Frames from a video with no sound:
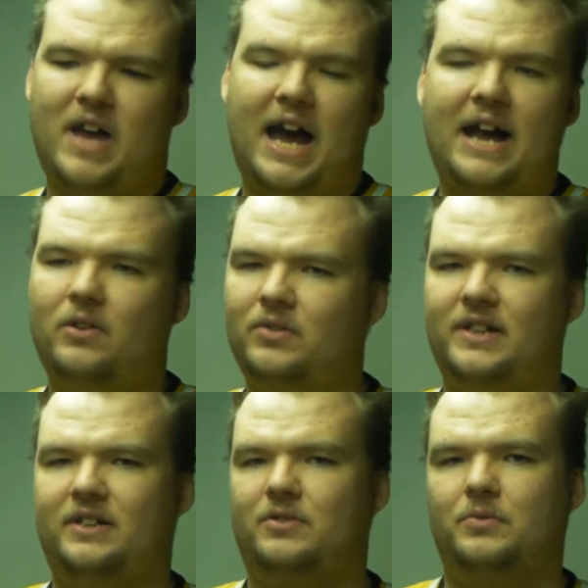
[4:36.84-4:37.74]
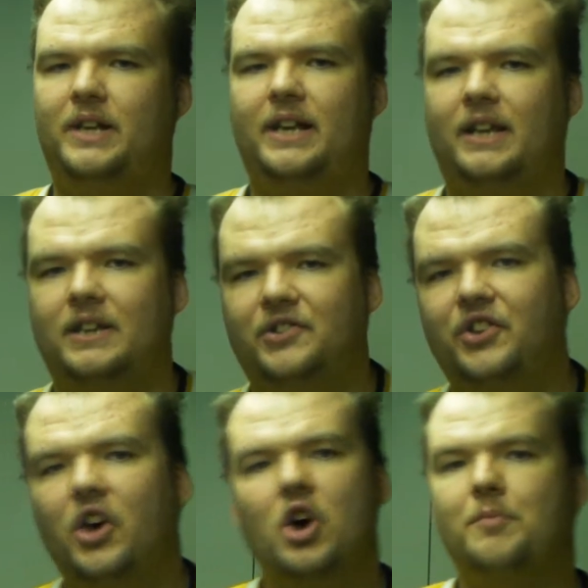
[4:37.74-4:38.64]
I don't think they're reading this
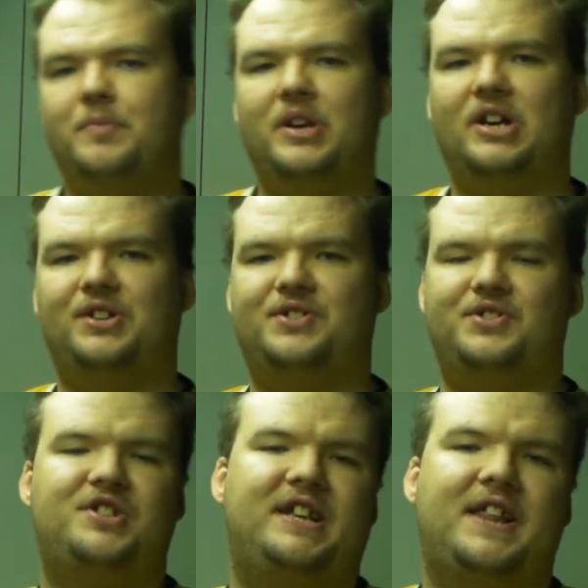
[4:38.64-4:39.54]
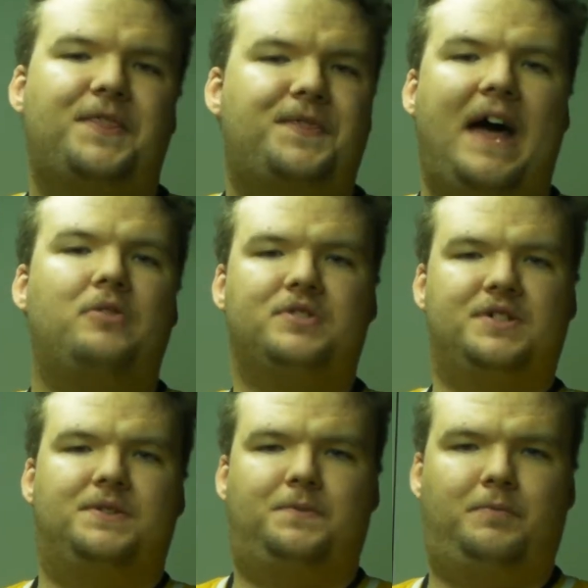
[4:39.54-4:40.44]
because there's like
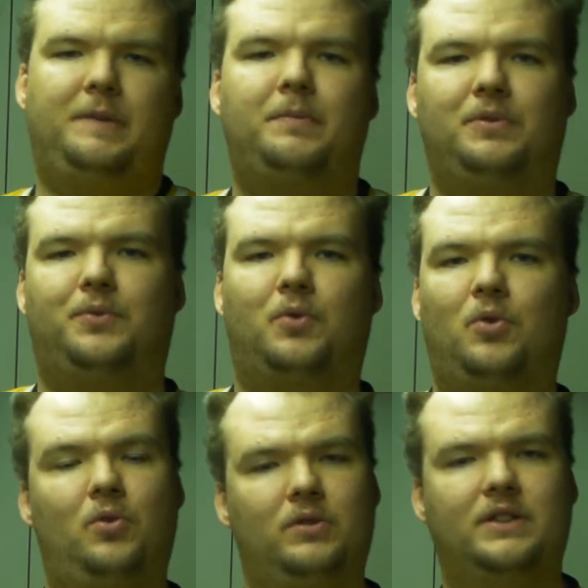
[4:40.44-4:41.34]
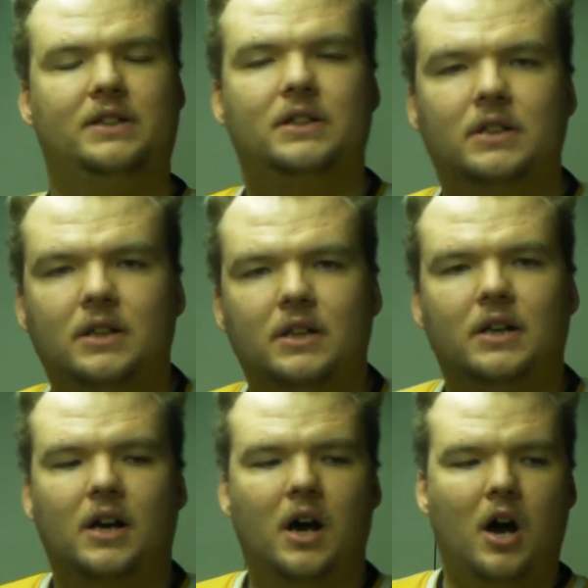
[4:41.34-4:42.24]
thousands of people enrolled.
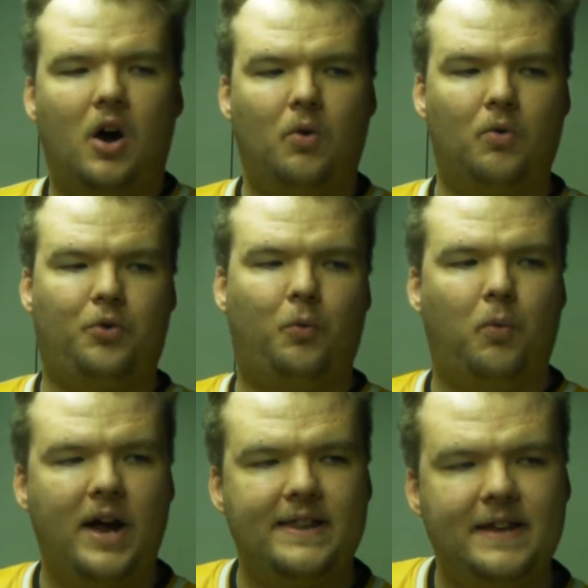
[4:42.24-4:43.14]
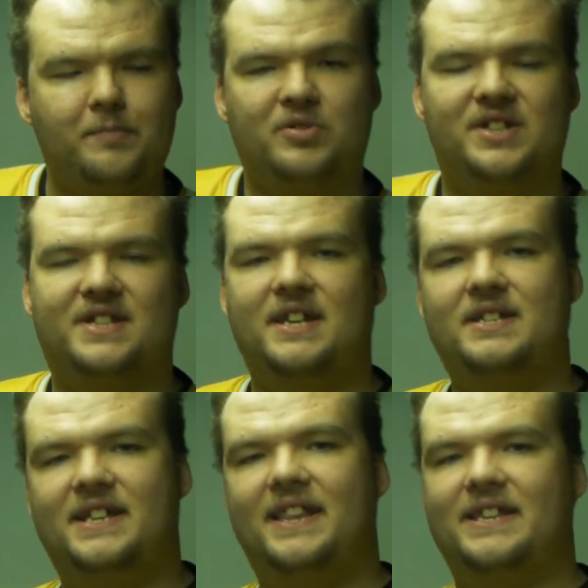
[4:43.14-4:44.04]
Uh, the way they
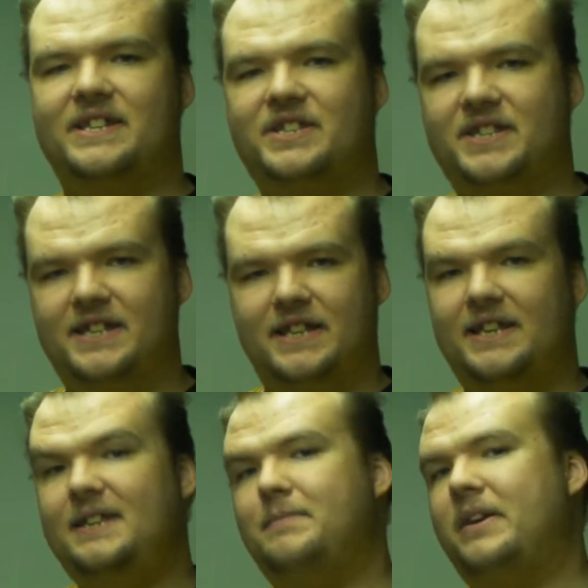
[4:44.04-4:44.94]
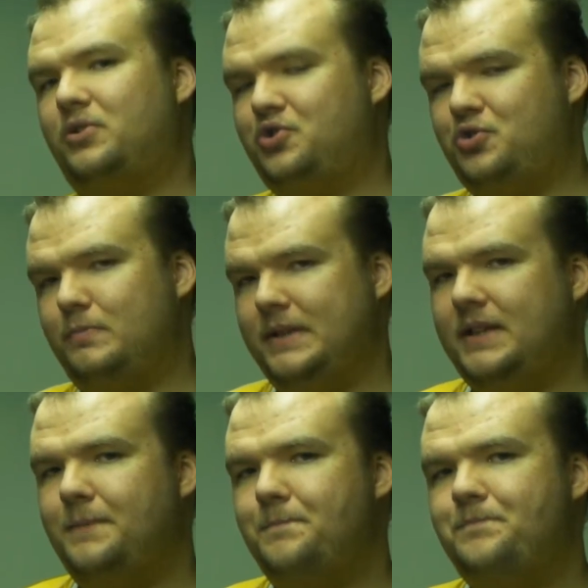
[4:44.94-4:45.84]
presented this in the email to
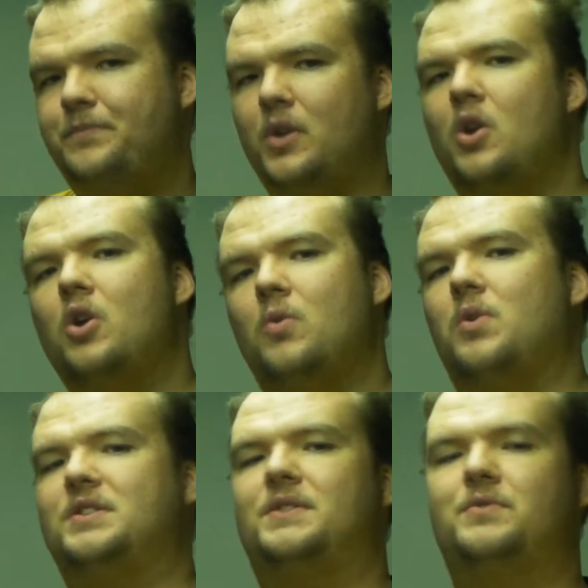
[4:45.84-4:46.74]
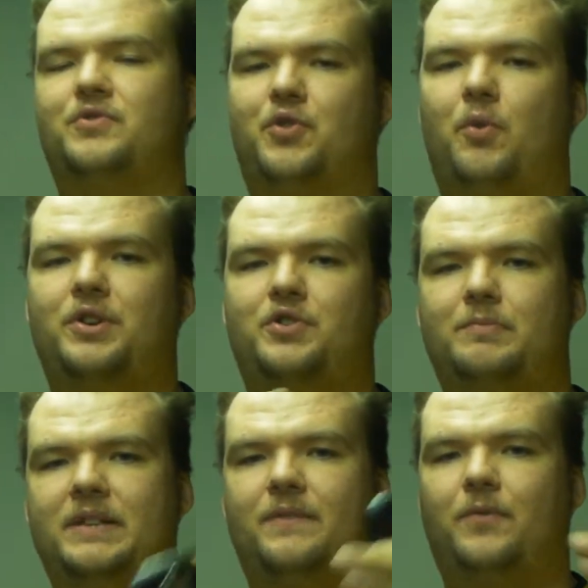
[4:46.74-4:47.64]
me was it was going to
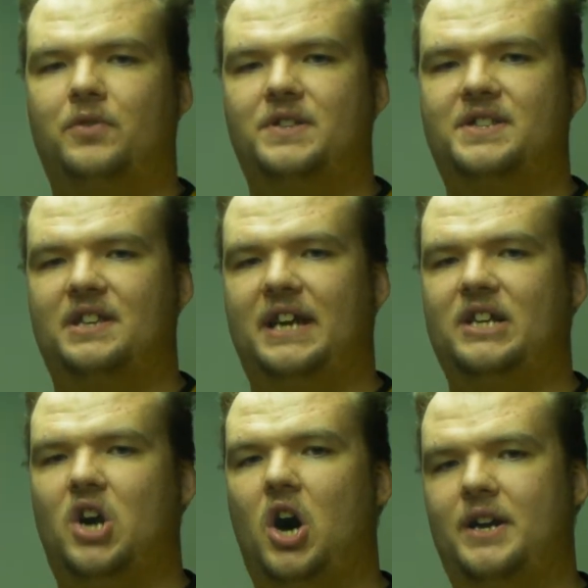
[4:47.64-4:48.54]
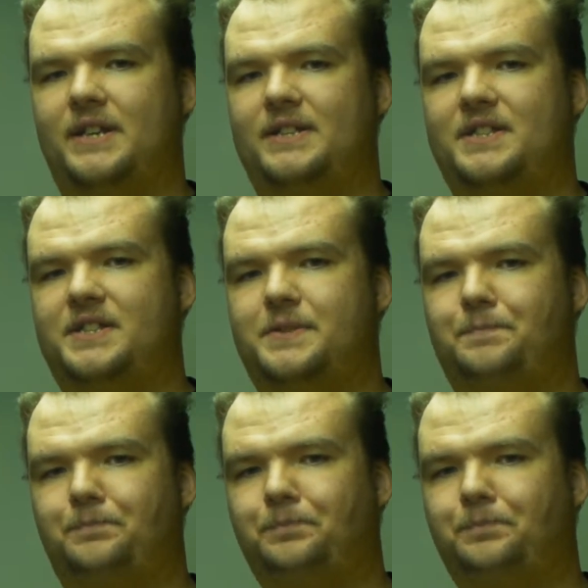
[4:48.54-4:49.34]
be for a select audience.